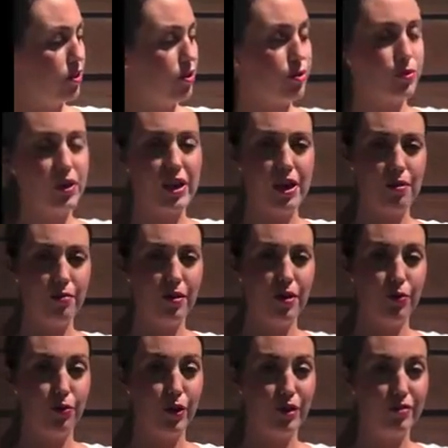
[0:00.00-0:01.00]
3M
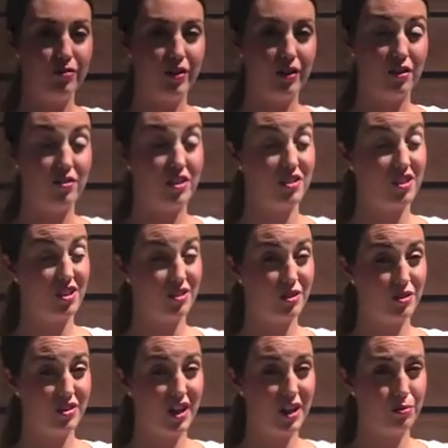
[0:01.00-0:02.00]
wood filler that's
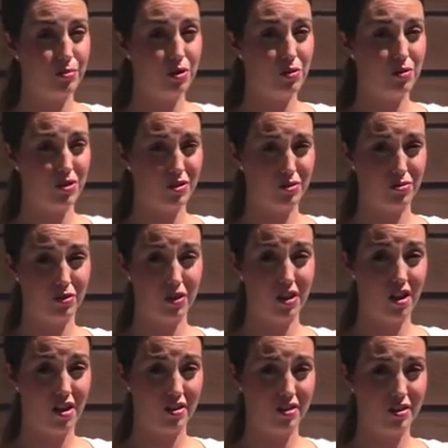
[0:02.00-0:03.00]
also stainable, which is
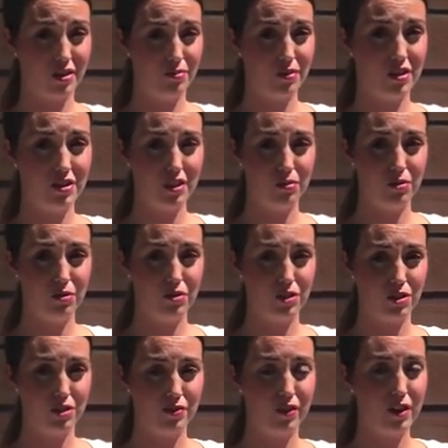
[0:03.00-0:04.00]
really awesome because it will
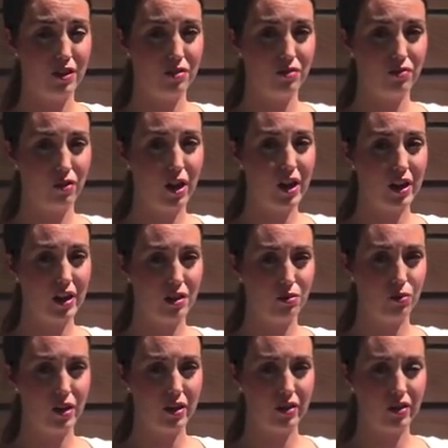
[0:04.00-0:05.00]
just fit right
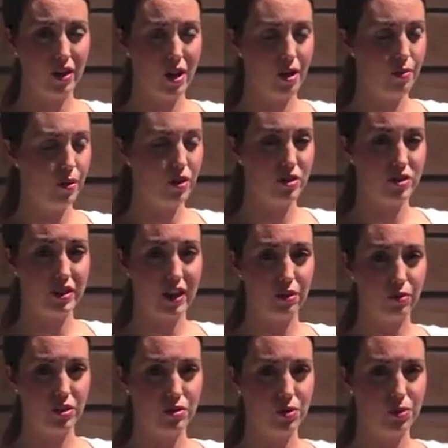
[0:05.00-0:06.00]
in with our
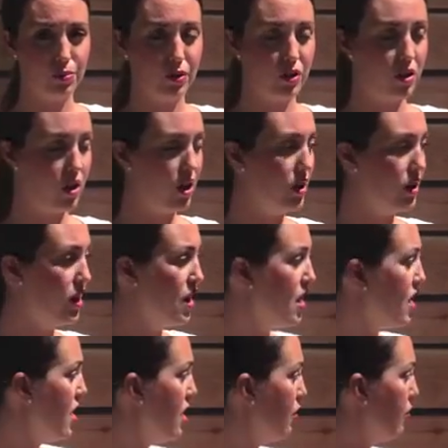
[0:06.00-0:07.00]
stain once we put it on.
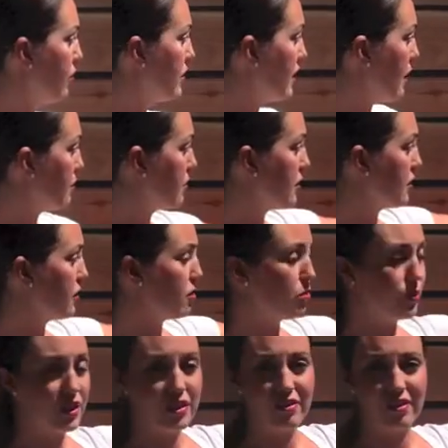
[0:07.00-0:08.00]
We dabbled a little
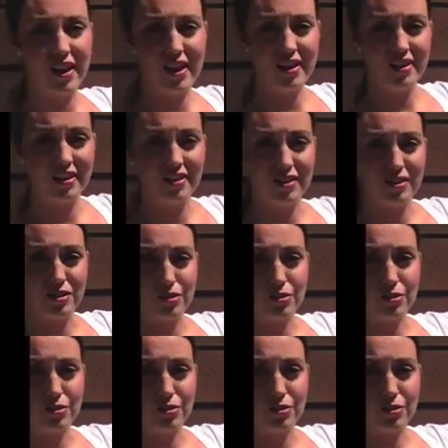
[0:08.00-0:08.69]
bit in that in the